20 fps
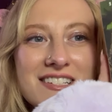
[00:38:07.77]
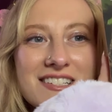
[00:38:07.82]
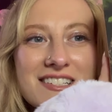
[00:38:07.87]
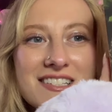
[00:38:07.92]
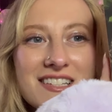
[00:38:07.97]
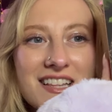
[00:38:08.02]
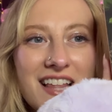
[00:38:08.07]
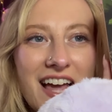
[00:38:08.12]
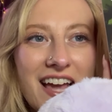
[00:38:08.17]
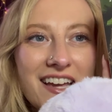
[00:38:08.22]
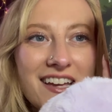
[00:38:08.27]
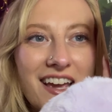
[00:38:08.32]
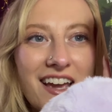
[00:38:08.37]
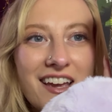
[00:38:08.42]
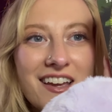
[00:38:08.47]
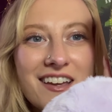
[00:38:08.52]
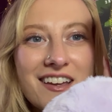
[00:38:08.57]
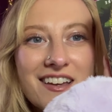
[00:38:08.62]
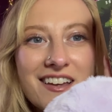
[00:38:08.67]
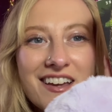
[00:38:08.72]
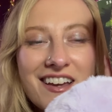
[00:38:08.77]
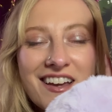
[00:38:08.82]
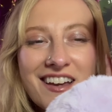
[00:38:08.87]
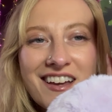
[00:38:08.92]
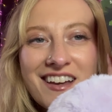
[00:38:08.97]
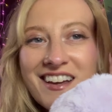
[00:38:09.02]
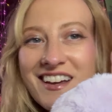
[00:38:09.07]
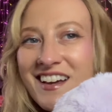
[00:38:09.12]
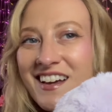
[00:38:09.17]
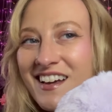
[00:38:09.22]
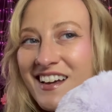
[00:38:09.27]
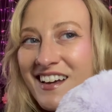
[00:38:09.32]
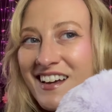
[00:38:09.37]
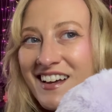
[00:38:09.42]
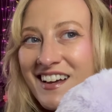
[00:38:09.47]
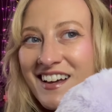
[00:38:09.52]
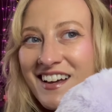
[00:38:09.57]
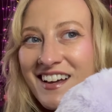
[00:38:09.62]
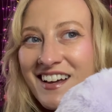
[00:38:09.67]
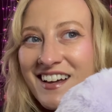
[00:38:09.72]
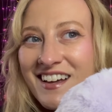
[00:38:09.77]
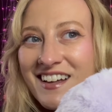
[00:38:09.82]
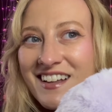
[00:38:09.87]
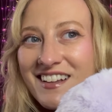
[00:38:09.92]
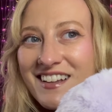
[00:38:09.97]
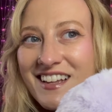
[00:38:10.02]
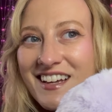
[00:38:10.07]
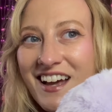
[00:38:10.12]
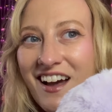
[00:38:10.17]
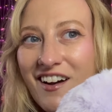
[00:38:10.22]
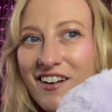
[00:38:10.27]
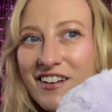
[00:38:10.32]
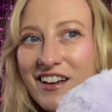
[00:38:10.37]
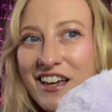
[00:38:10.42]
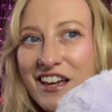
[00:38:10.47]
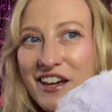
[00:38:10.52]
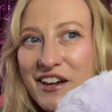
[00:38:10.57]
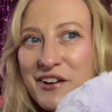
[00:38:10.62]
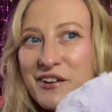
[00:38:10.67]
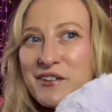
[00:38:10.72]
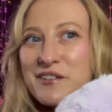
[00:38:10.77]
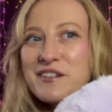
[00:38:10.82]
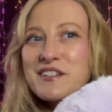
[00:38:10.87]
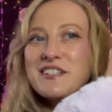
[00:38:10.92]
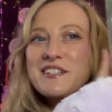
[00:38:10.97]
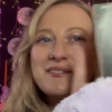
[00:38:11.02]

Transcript: slaying. Look how cute.